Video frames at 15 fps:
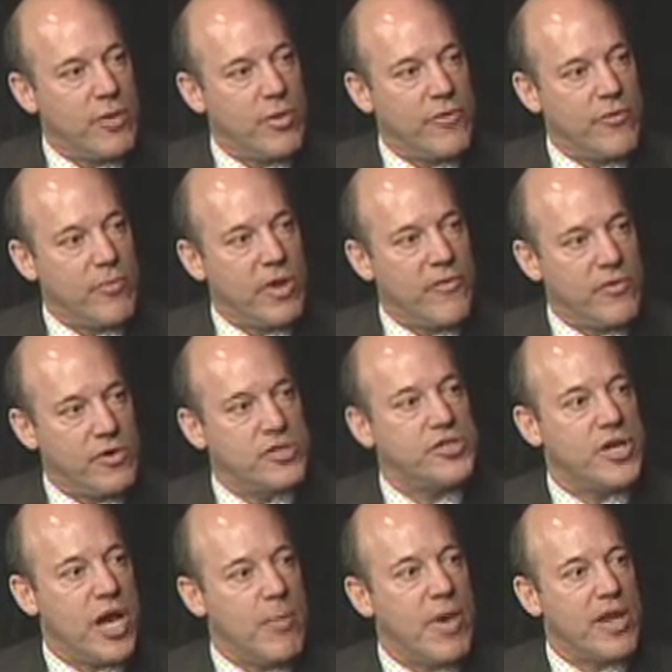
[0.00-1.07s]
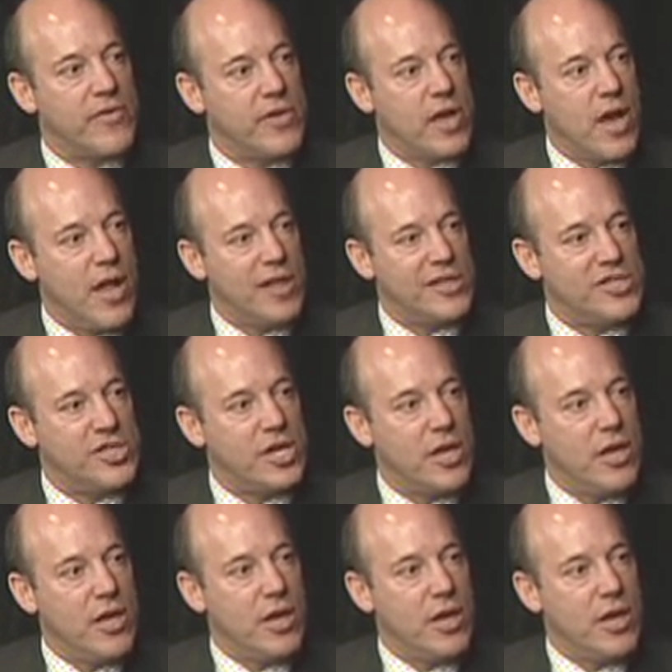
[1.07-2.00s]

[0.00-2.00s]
right from my first job out of college.